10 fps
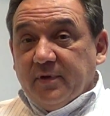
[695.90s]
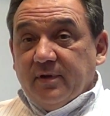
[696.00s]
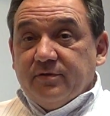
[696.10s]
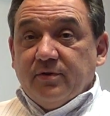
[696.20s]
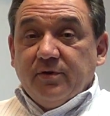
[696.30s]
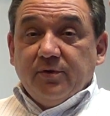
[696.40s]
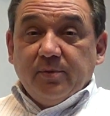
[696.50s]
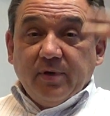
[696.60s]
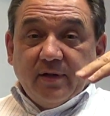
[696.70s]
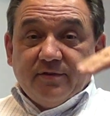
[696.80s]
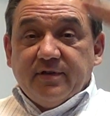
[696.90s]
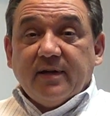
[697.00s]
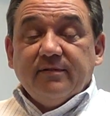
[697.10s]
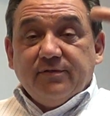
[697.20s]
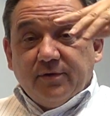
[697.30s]
So you would be on the
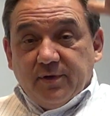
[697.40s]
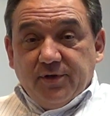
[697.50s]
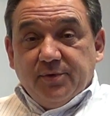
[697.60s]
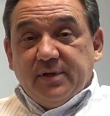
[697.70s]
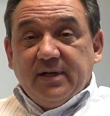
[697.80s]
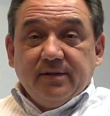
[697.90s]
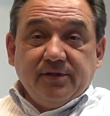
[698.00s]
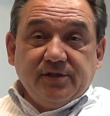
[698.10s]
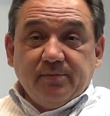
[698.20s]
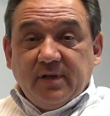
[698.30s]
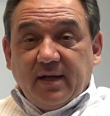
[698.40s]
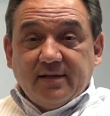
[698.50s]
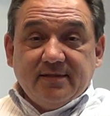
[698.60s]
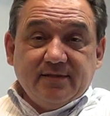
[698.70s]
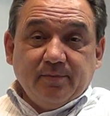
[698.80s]
2nd floor and you would hear the gym
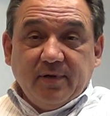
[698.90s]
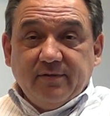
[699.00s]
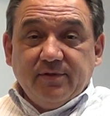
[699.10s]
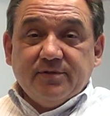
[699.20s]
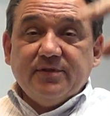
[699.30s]
classes above you.